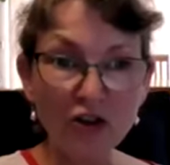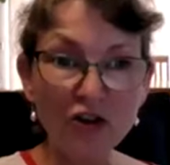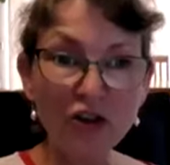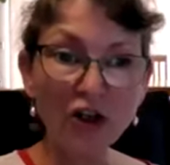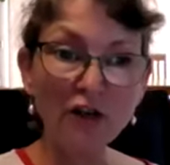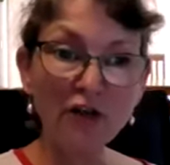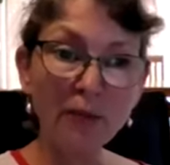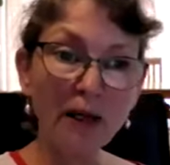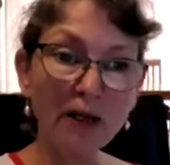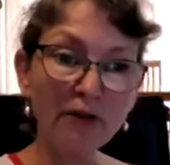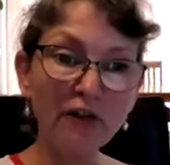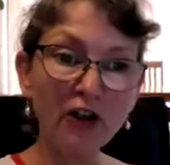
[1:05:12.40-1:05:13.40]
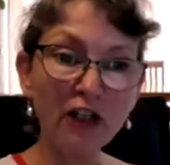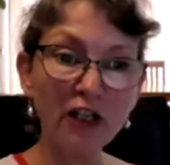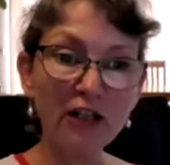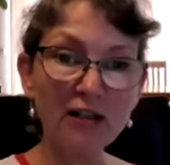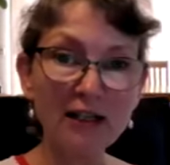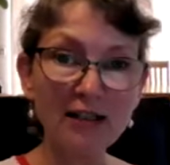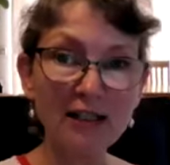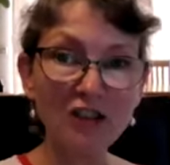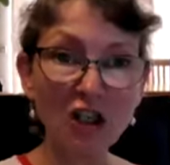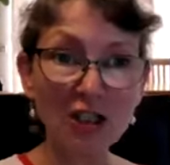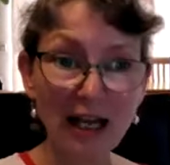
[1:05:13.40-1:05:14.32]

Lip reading: So for my phonics, I suggest